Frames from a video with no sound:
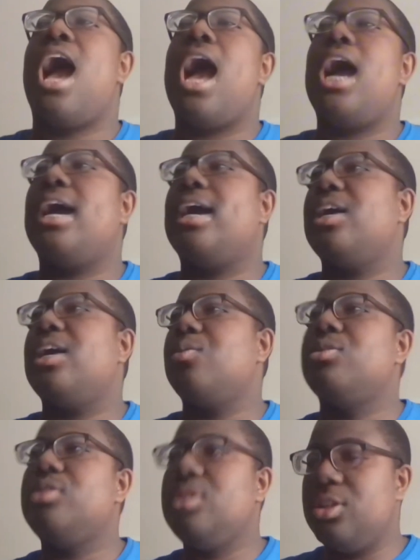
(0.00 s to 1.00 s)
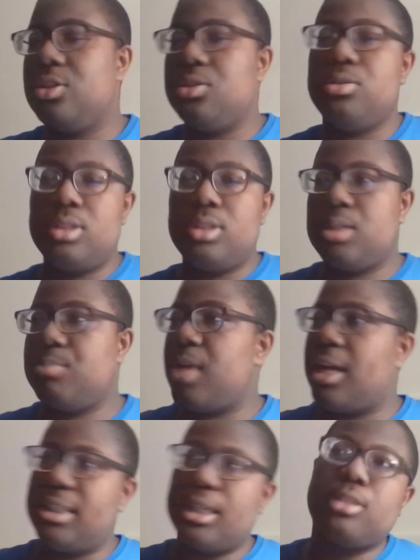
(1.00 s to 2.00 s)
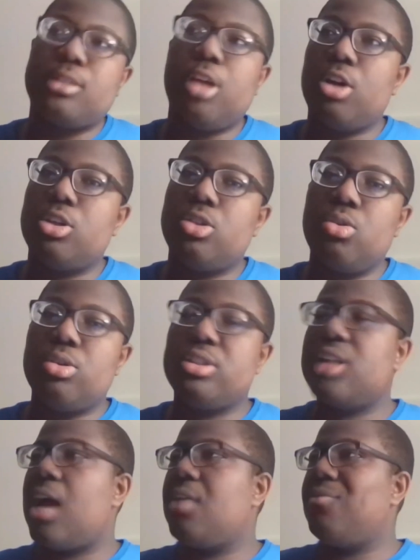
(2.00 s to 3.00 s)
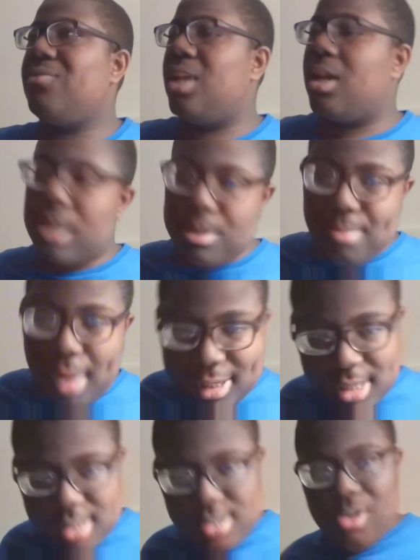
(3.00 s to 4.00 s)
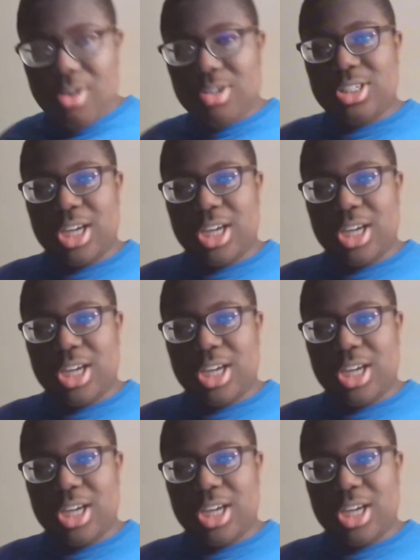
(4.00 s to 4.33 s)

I will use my TikTok shorts I flood in my TikTok